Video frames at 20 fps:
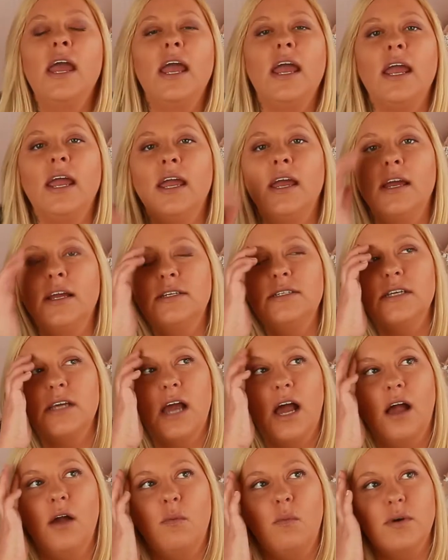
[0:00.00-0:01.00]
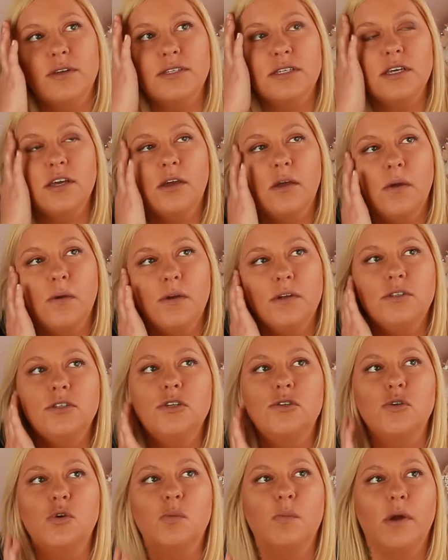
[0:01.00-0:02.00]
and I wasn't going to
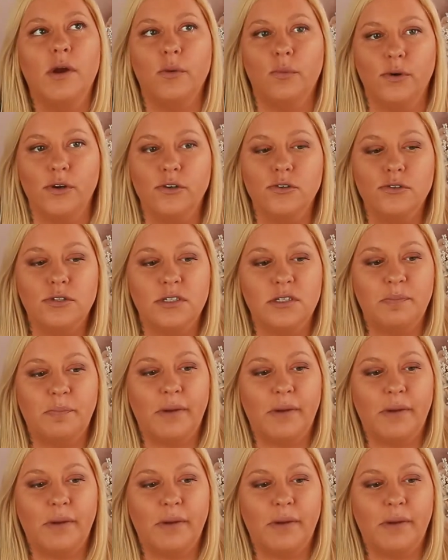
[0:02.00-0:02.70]
do my roots,